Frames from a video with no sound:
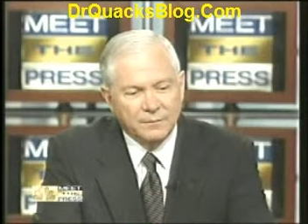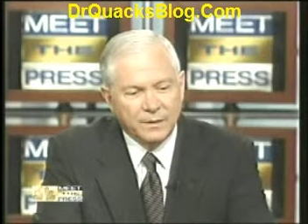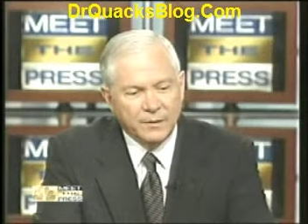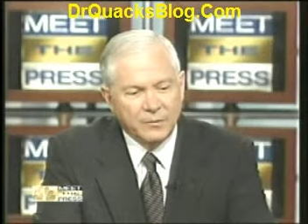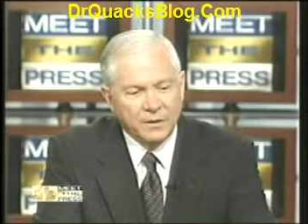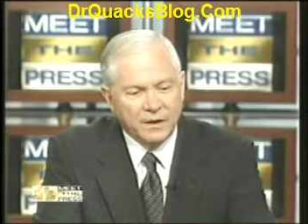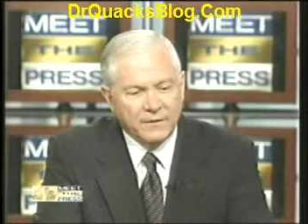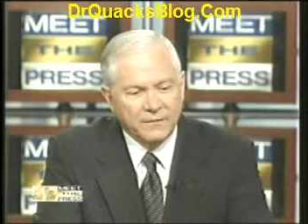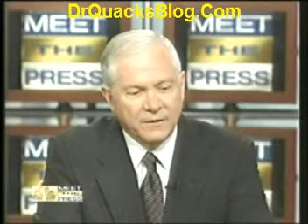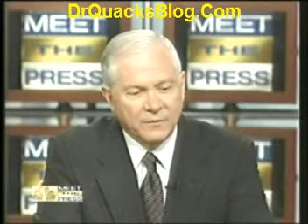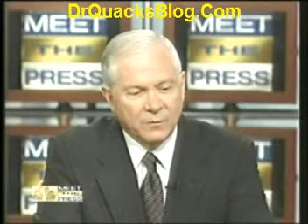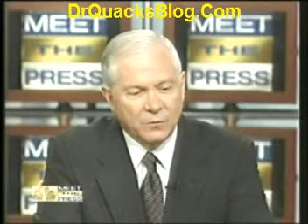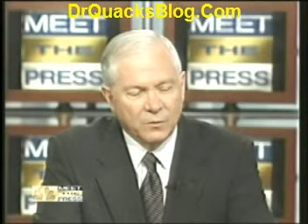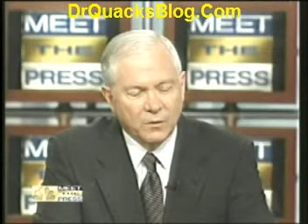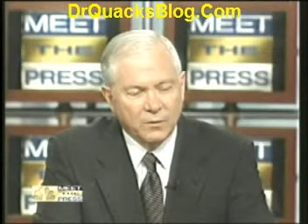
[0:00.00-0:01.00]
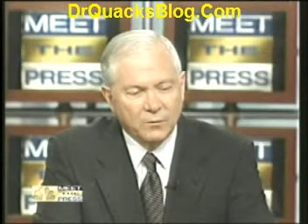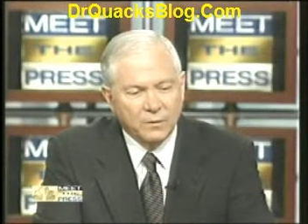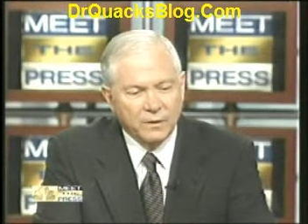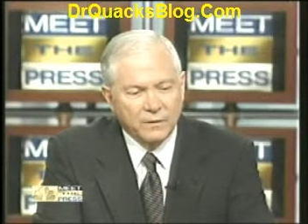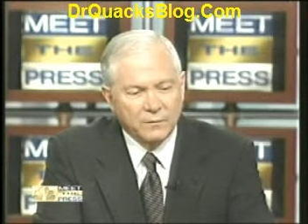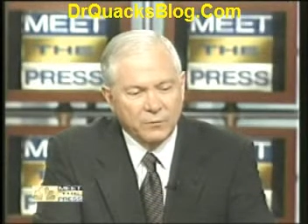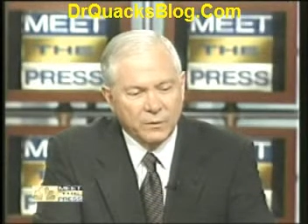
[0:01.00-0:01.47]
people I've ever worked
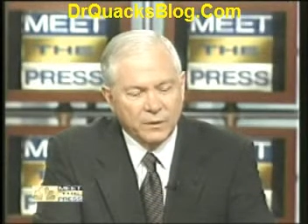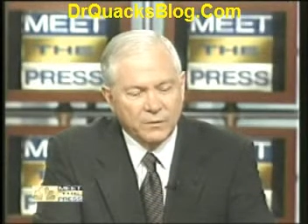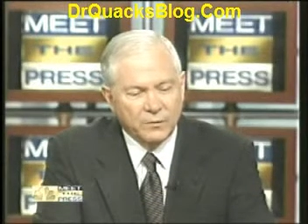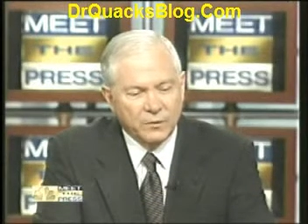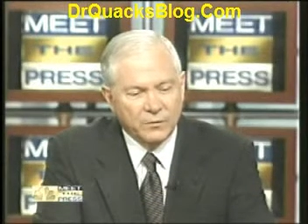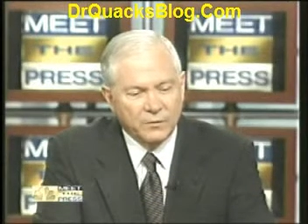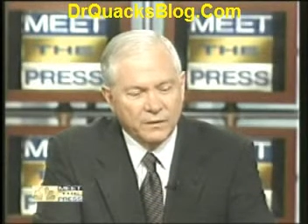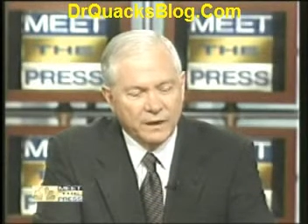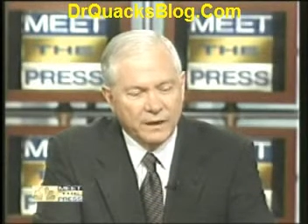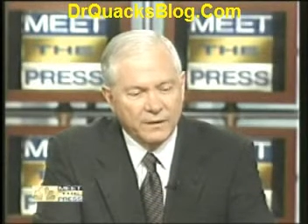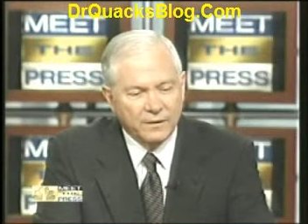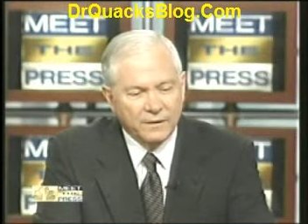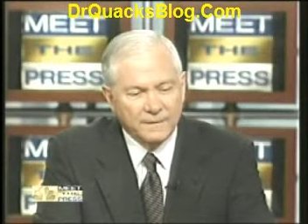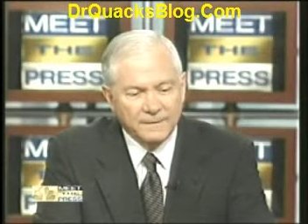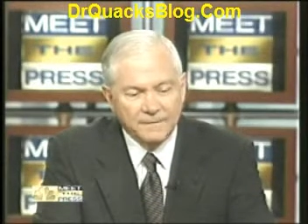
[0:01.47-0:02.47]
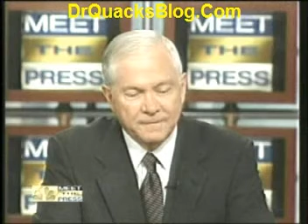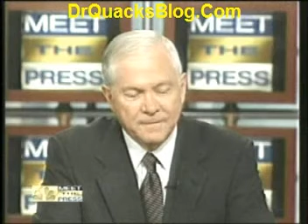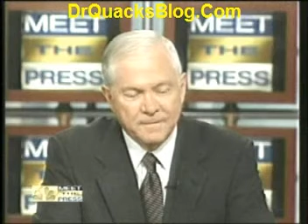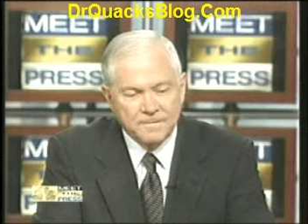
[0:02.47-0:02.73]
with and one of the most talented.